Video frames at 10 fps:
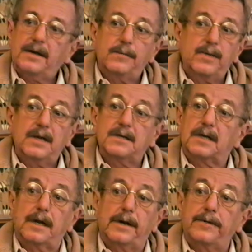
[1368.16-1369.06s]
It can be
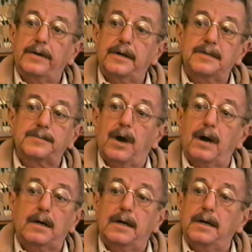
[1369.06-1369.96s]
as glittery and
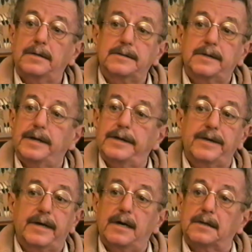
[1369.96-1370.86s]
sparkly as
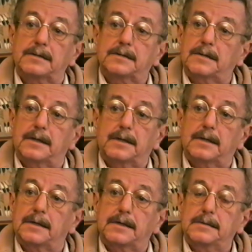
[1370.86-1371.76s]
anything else.
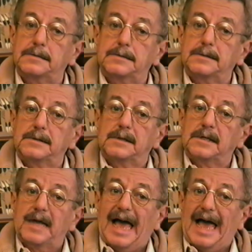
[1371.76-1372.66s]
I
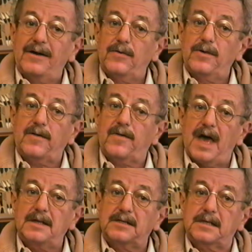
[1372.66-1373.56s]
don't
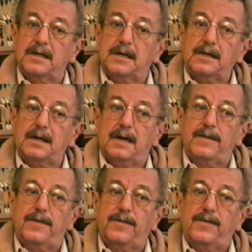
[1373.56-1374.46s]
think that's it.
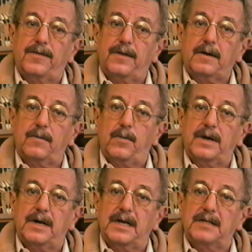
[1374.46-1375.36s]
I think
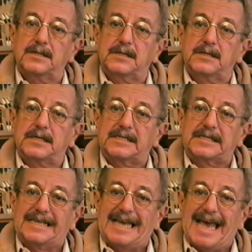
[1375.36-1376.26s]
what it is
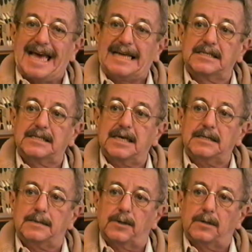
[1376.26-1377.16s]
it's
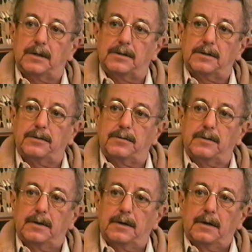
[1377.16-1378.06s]
accessible, and
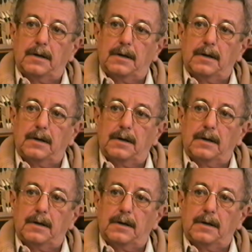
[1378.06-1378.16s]
you